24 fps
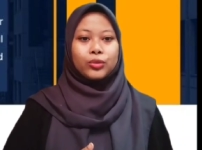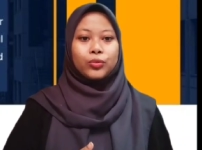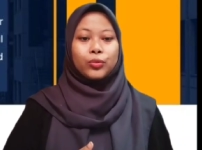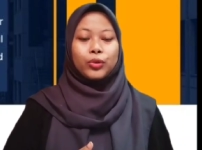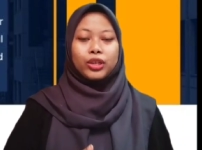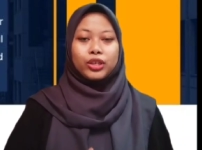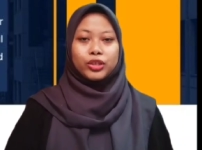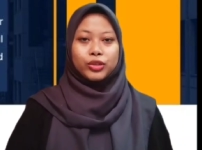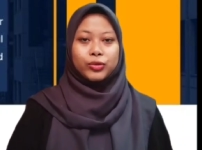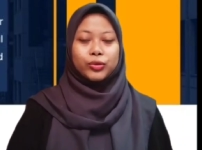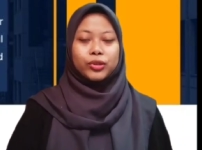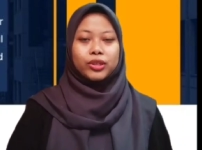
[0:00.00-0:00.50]
to
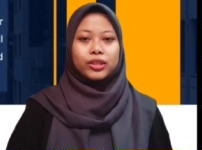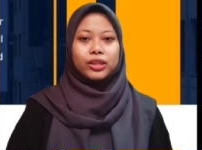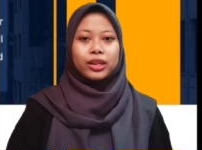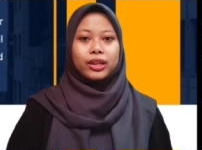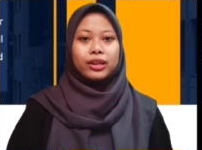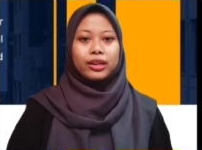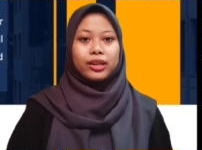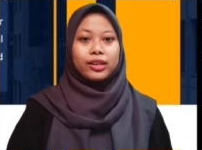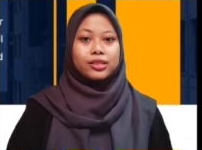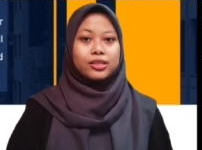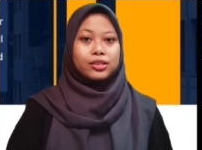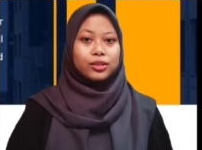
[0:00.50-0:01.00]
ensure
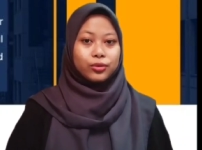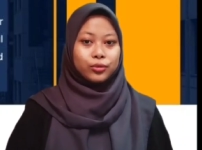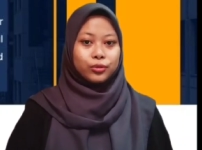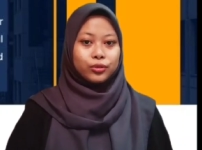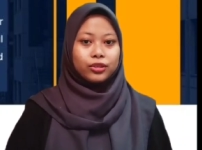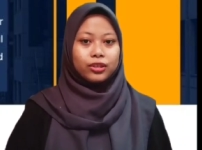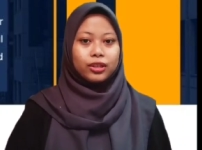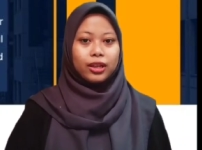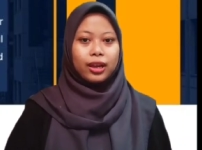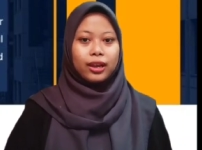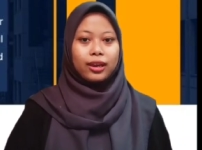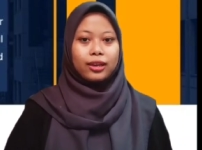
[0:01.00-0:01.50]
that its
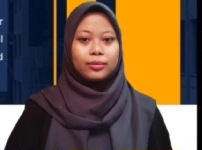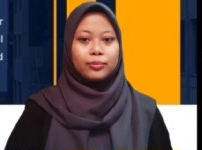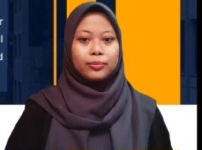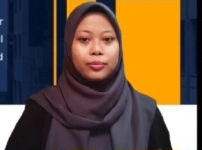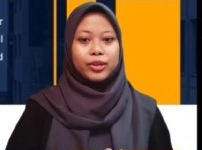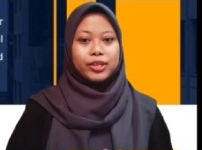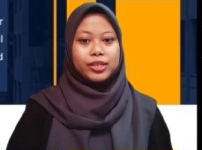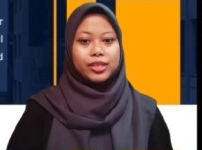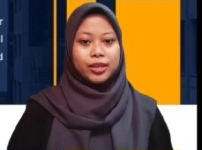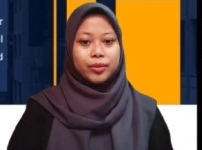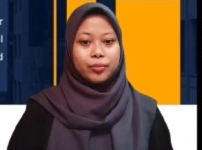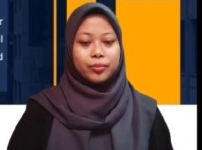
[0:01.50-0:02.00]
rules and
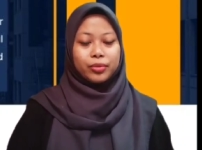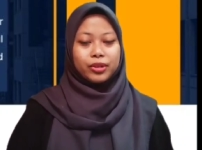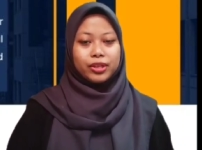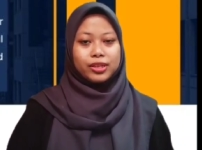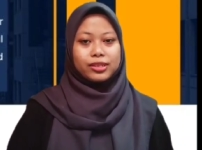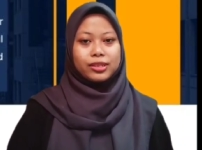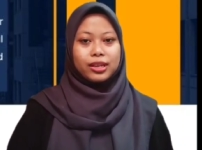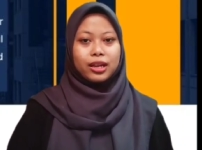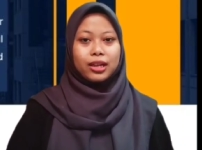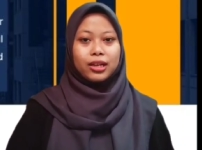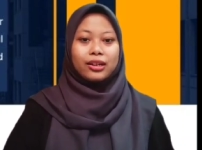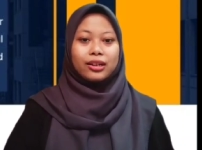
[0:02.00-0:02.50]

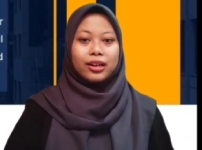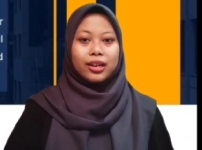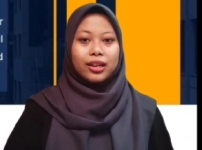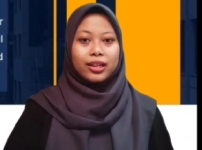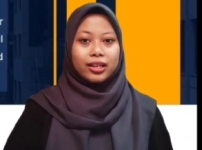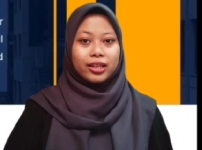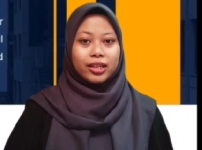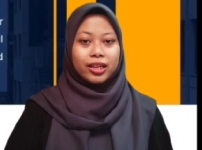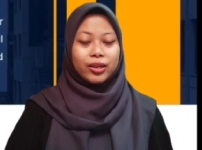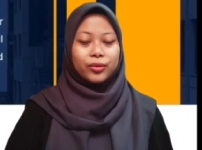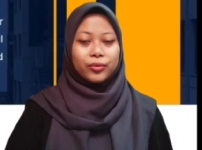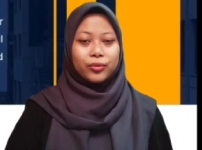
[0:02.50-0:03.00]
principles are
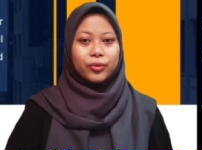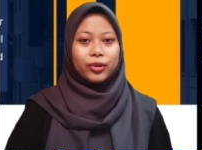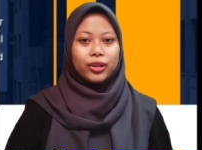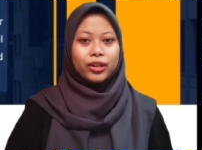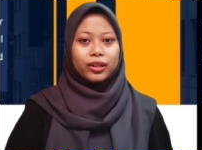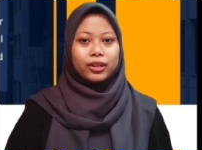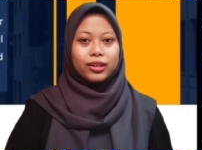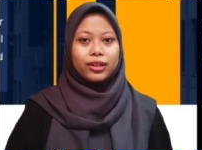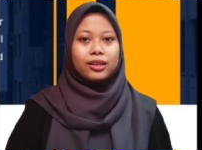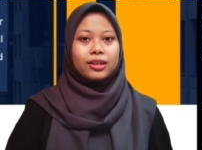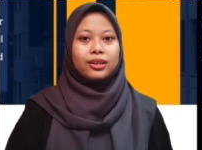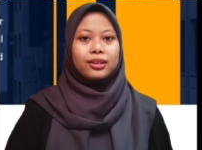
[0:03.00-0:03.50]

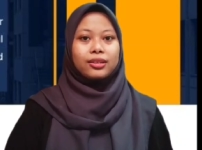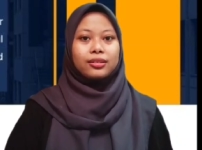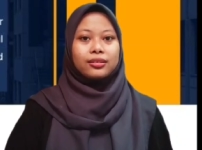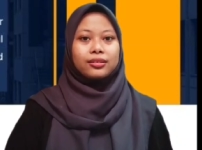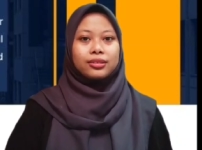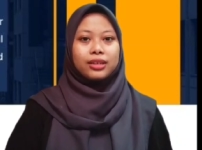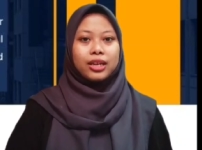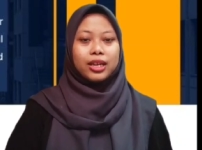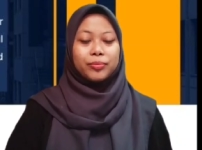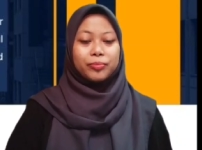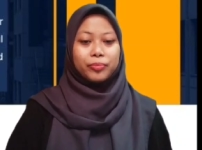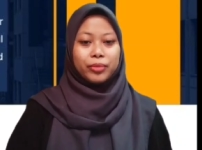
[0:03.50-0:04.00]
adequately
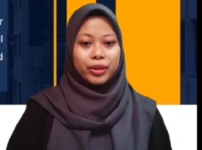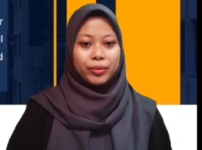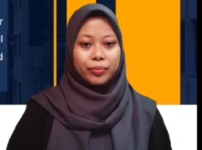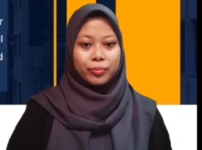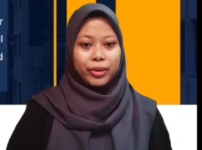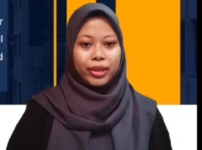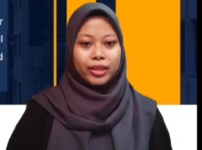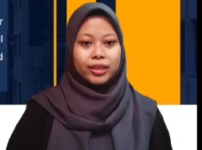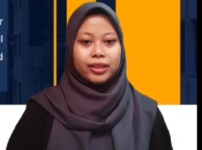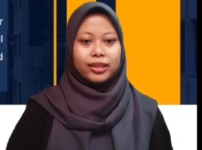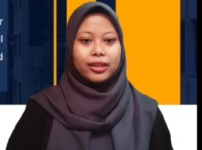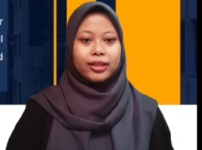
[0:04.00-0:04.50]

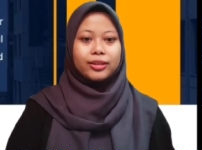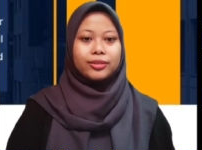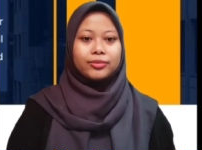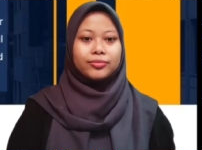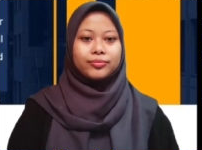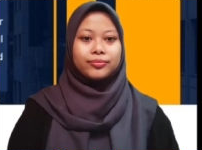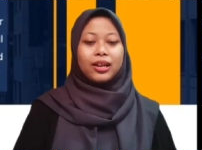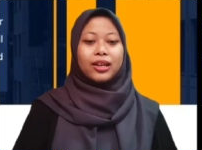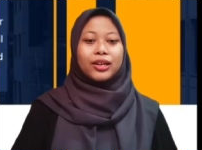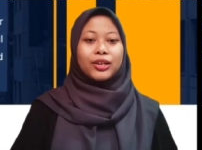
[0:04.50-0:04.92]
implemented.